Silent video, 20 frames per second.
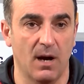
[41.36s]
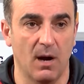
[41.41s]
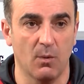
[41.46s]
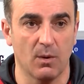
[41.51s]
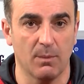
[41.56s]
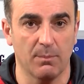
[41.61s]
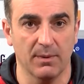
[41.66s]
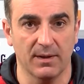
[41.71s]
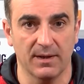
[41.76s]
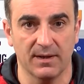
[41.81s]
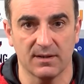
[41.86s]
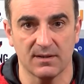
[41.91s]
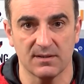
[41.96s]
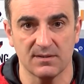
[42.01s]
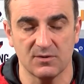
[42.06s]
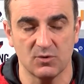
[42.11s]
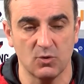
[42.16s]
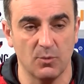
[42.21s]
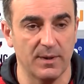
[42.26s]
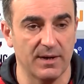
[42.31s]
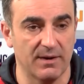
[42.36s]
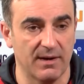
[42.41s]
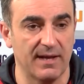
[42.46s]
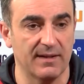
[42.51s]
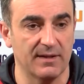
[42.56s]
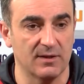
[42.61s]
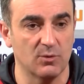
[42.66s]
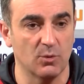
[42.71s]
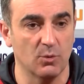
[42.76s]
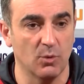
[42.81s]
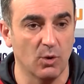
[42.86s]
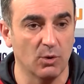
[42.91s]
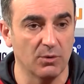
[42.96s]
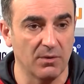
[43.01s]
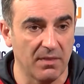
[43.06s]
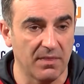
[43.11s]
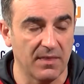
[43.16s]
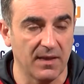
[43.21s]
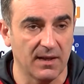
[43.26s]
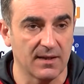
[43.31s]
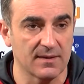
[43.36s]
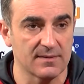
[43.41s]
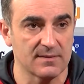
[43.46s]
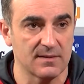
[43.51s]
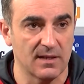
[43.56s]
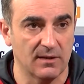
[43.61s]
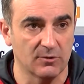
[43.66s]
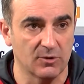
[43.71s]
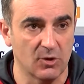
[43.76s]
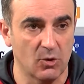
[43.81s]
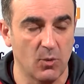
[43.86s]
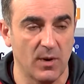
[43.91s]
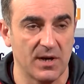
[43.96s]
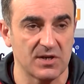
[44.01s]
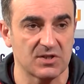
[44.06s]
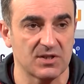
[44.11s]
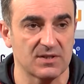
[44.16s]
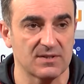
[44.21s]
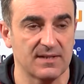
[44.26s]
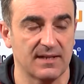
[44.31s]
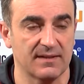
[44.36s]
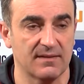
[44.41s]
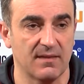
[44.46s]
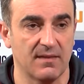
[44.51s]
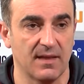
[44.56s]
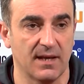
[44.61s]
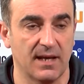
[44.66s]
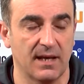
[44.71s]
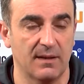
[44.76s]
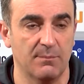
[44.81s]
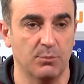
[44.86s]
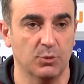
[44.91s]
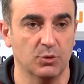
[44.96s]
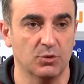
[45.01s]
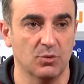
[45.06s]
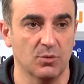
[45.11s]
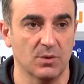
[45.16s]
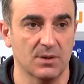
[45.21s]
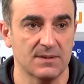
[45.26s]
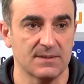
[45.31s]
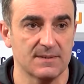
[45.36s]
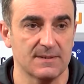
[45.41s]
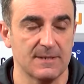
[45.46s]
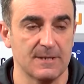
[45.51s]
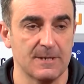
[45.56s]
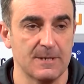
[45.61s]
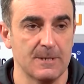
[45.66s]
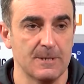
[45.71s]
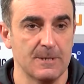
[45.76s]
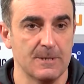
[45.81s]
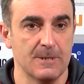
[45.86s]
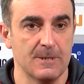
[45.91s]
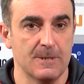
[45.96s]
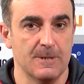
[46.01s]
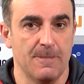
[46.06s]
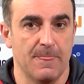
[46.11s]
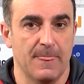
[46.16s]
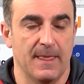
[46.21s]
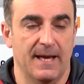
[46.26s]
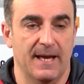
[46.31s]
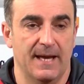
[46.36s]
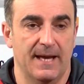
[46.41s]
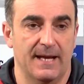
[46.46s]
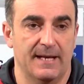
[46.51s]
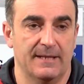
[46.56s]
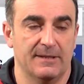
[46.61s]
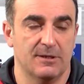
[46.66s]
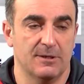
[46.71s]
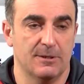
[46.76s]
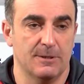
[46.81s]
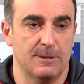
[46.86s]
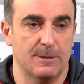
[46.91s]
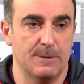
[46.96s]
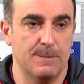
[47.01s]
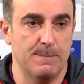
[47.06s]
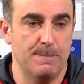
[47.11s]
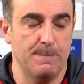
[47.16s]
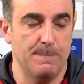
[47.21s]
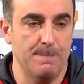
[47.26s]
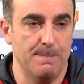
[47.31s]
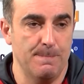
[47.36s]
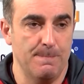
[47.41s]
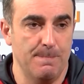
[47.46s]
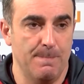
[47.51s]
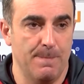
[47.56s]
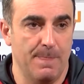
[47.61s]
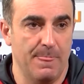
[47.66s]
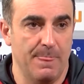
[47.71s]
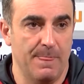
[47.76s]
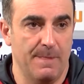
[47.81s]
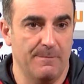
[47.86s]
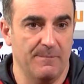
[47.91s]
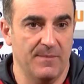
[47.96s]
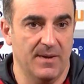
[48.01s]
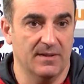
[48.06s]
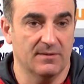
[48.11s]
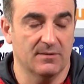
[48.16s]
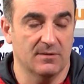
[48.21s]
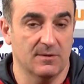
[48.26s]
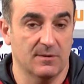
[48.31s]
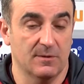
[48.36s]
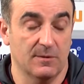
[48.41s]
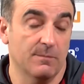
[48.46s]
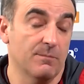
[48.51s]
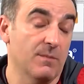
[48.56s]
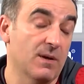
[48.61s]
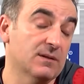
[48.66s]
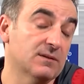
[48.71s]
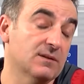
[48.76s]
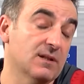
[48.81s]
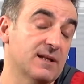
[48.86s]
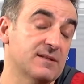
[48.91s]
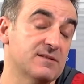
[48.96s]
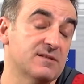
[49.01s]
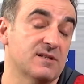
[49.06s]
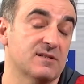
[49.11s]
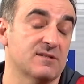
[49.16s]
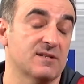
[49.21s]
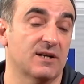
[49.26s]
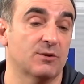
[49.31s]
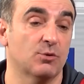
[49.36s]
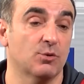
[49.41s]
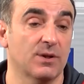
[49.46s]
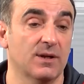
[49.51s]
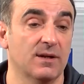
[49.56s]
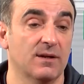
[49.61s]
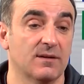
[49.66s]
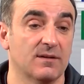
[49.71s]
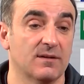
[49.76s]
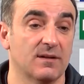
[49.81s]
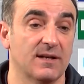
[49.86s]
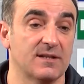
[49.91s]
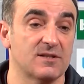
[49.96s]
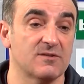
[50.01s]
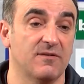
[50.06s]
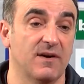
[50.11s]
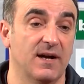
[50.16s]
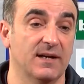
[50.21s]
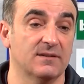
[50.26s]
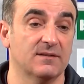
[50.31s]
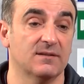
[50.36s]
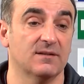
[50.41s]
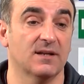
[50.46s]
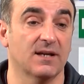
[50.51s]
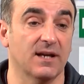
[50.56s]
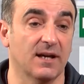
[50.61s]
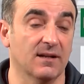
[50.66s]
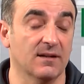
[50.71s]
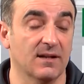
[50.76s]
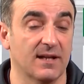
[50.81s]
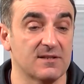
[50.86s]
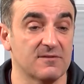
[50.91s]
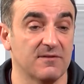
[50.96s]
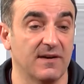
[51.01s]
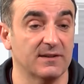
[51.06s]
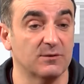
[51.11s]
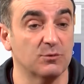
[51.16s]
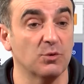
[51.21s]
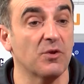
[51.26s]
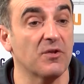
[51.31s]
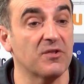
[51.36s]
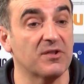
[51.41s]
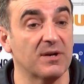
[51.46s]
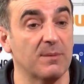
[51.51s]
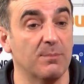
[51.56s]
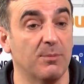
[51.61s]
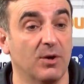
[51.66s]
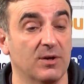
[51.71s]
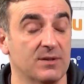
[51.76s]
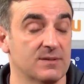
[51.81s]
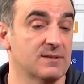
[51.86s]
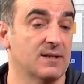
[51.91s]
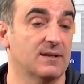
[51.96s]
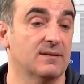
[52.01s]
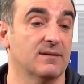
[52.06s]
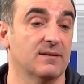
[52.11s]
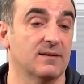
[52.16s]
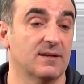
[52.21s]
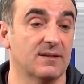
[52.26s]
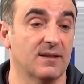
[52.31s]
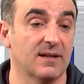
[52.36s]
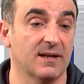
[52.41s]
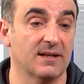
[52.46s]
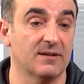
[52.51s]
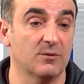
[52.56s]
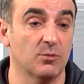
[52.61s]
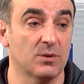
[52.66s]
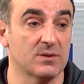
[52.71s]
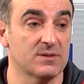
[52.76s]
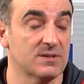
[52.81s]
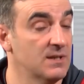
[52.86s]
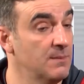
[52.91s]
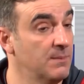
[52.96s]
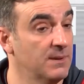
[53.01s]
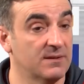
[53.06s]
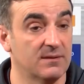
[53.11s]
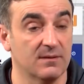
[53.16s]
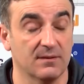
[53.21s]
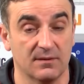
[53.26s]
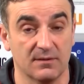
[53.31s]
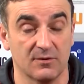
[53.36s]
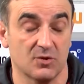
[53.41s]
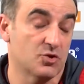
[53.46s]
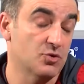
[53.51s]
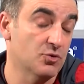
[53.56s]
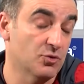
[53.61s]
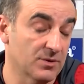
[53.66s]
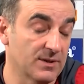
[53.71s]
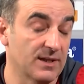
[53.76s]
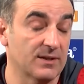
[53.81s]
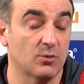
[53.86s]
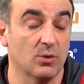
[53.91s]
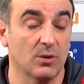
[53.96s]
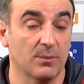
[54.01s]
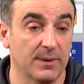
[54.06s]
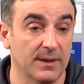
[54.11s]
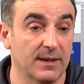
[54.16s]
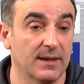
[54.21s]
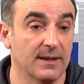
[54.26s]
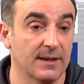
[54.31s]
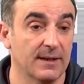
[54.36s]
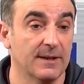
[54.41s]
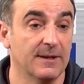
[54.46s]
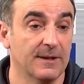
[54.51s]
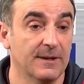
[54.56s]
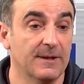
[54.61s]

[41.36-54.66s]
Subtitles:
our players to be ready to all the things, all the questions that they can put to us. And let's see Saturday. Let's fight again. Let's fight to the 3 points. And at the end, we'll see. But sure, that will be a